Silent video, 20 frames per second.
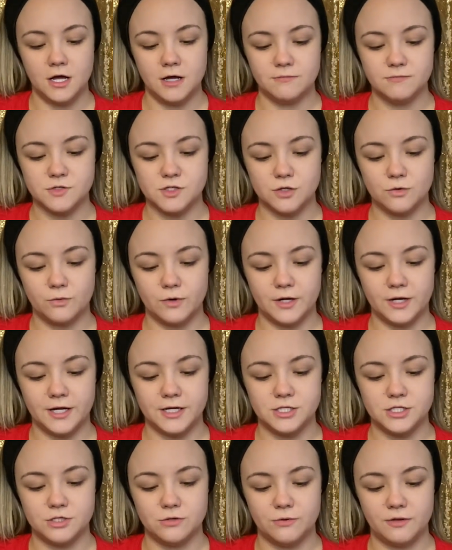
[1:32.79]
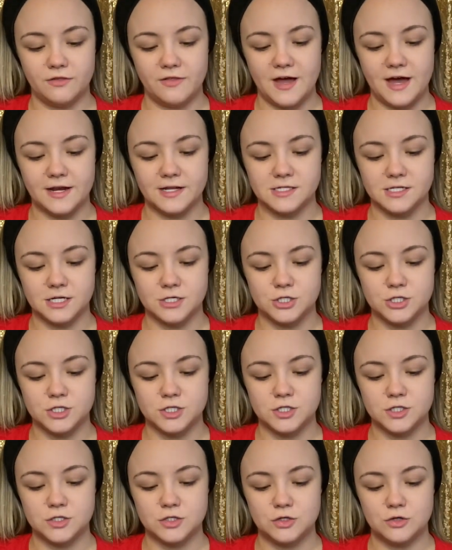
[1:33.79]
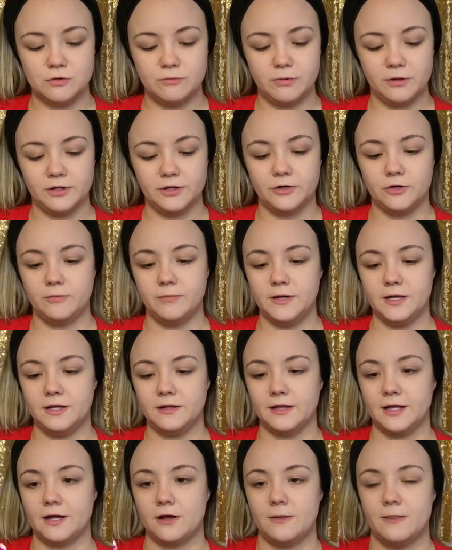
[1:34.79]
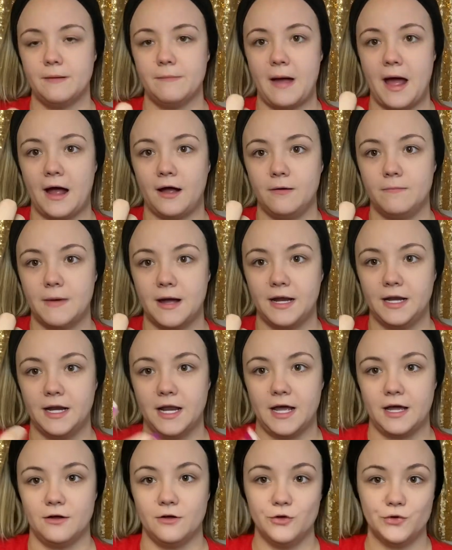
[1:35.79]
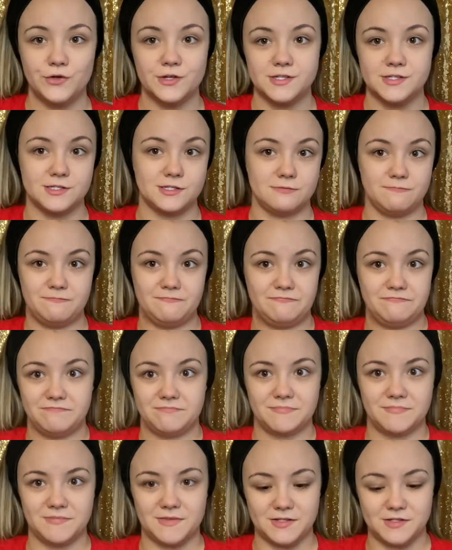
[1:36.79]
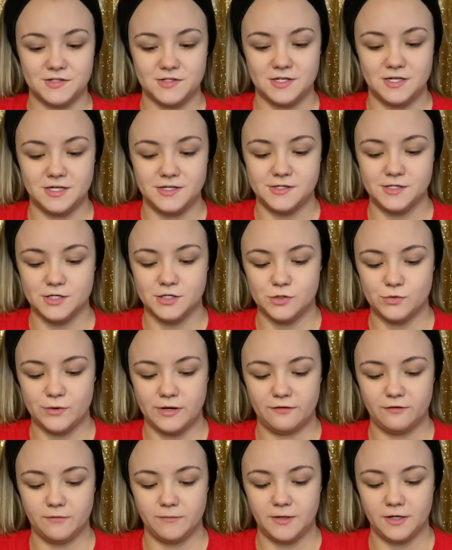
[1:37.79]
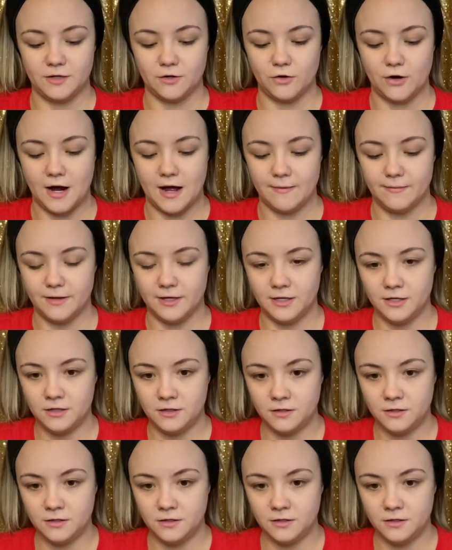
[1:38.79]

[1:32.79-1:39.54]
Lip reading: So what I do with that is I just scoop a little bit like on the back of my nail, because that's the easiest way for me to grab it.